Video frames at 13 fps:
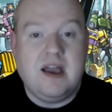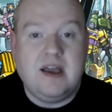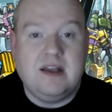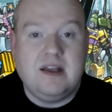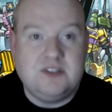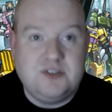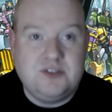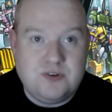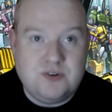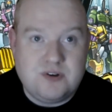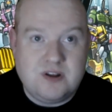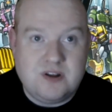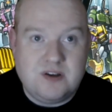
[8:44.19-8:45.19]
And
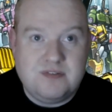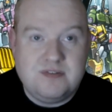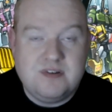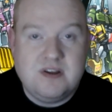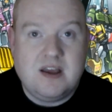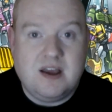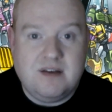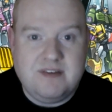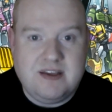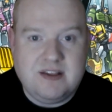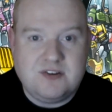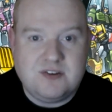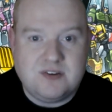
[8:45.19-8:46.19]
sure enough,
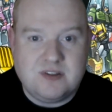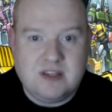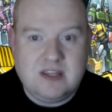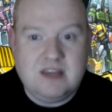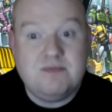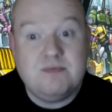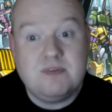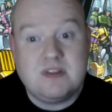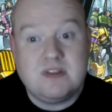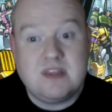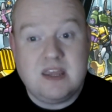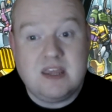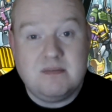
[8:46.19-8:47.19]
eventually, even with a
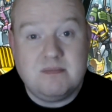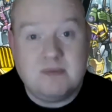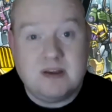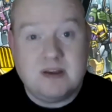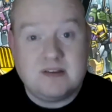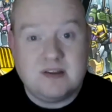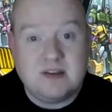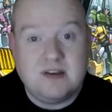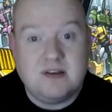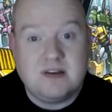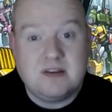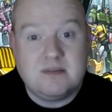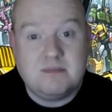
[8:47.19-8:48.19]
Titan Master
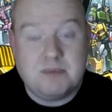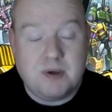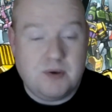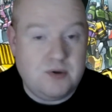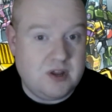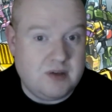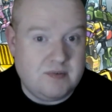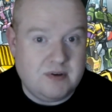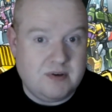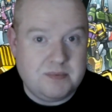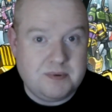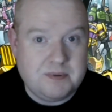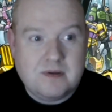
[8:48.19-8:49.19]
powering him
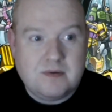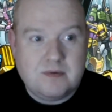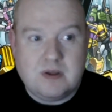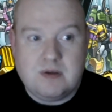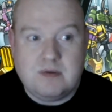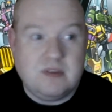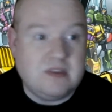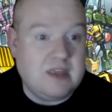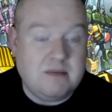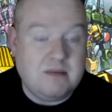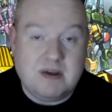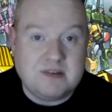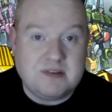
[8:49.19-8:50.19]
up, the
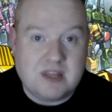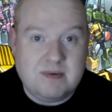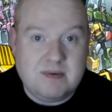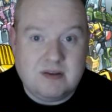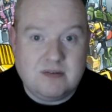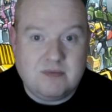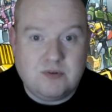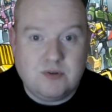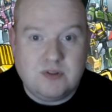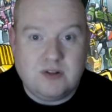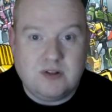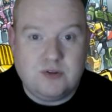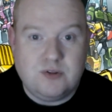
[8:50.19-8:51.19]
Titan Master came in too
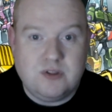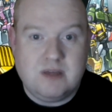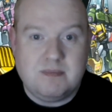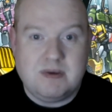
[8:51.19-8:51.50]
little too late.